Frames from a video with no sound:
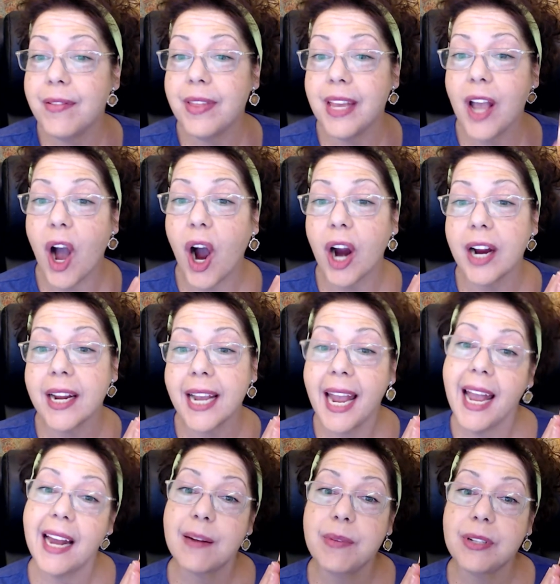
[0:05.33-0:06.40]
the Arc
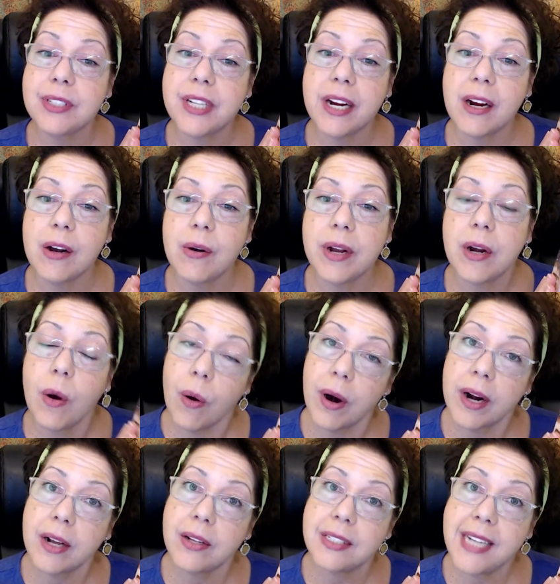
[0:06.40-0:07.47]
Animal Tarot and
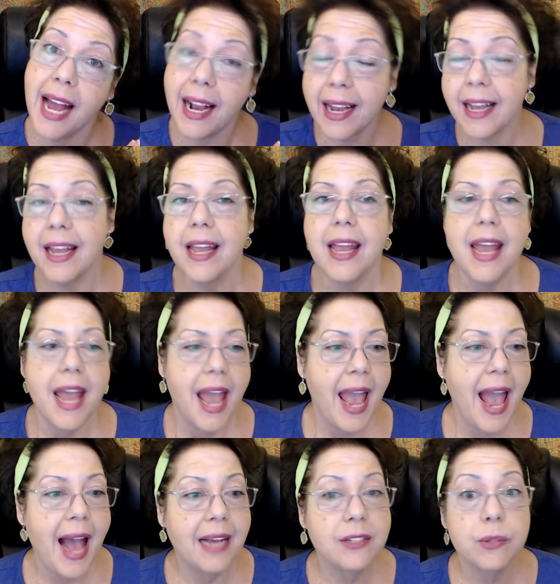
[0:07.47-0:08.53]
Oracle Deck,
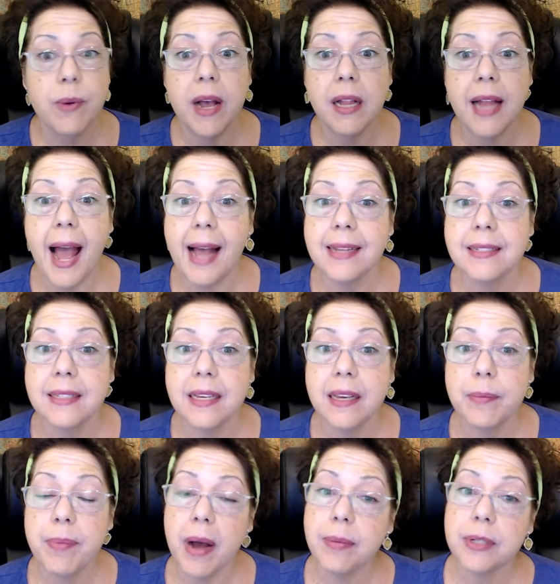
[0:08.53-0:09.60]
as well as the
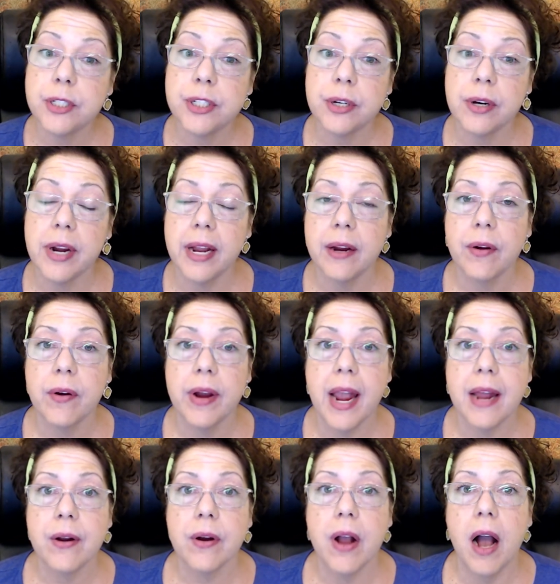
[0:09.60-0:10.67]
publisher and
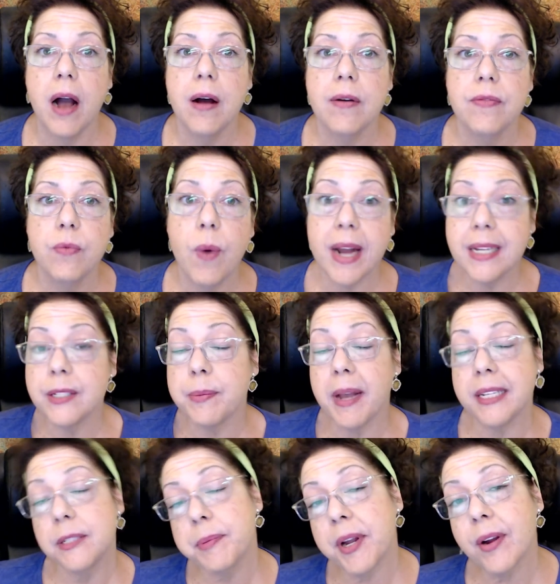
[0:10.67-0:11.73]
creator of
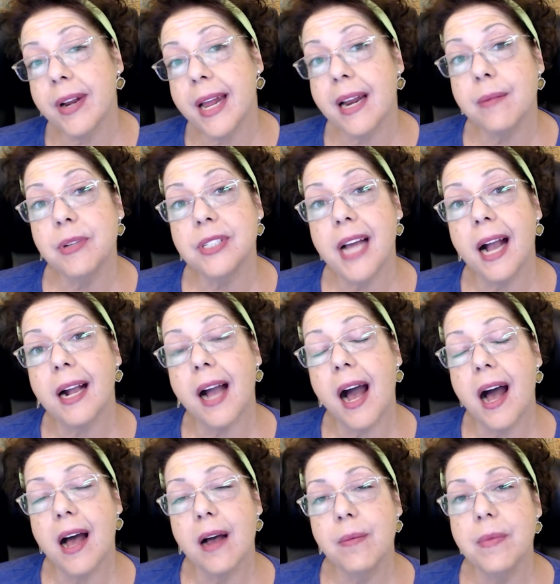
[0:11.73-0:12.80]

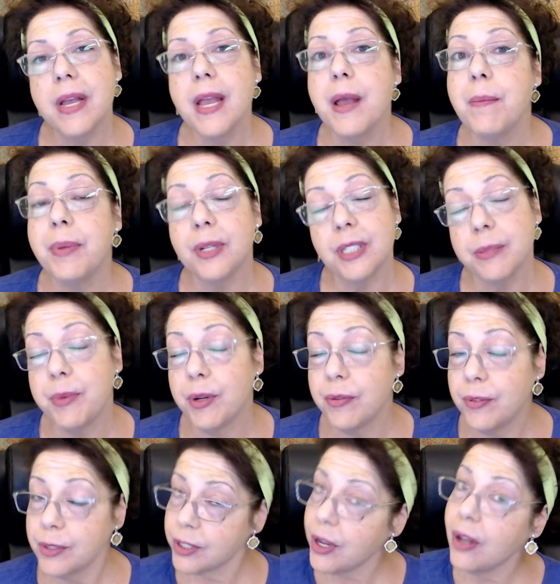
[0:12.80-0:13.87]
whatismyspiritanimal.com,
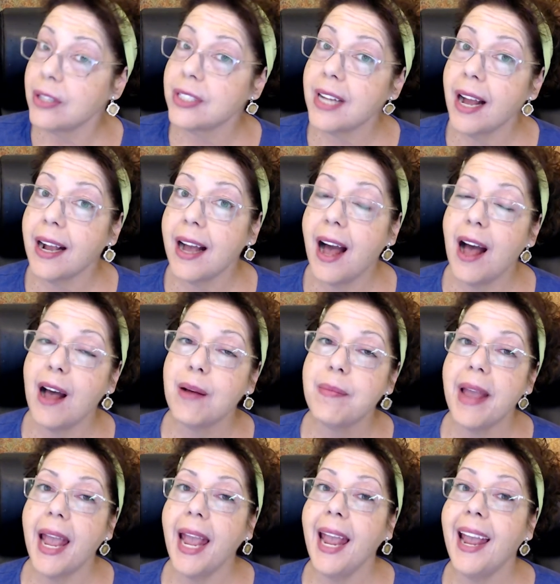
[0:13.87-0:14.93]
buildingbeautifulsouls.com,
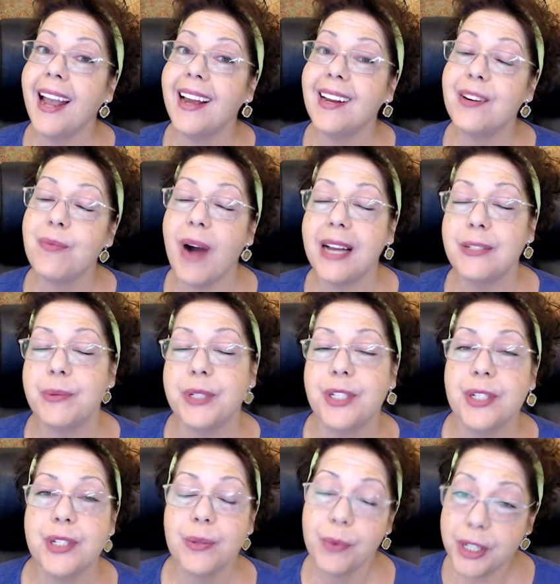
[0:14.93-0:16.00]
and
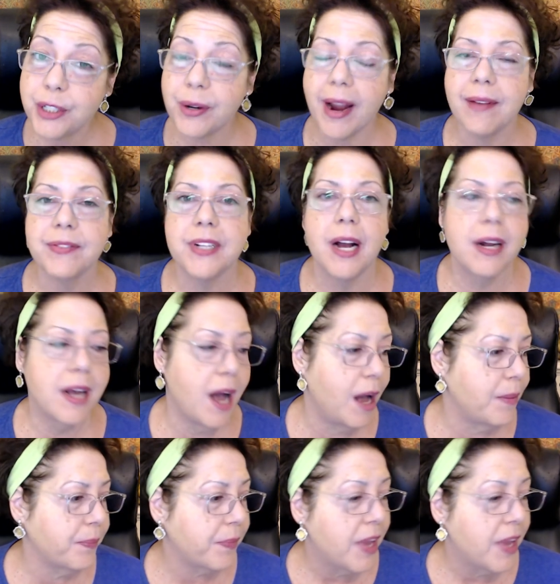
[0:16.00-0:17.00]
wisewitchesandwitchcraft.com.